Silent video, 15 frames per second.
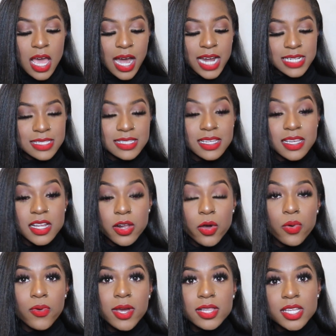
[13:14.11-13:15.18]
I did
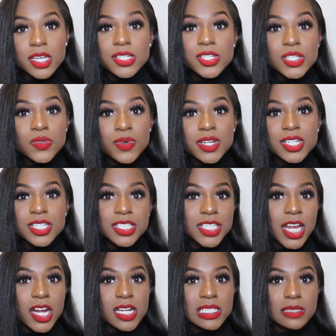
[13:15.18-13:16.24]
quickly just want to
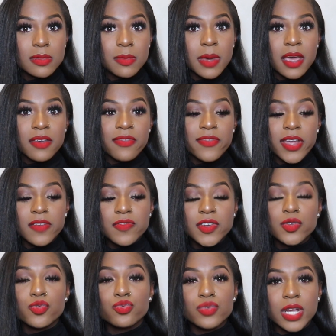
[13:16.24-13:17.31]
share some of my
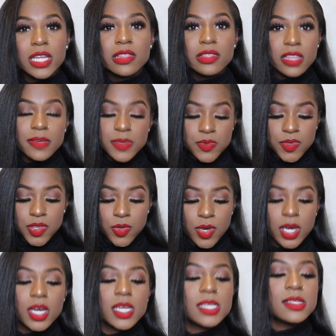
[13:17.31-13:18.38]
favorite red lips with you
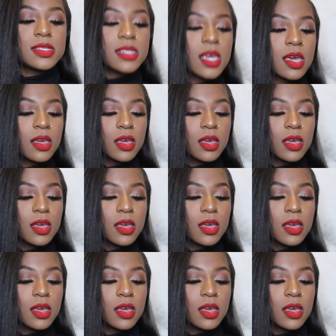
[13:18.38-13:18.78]
guys.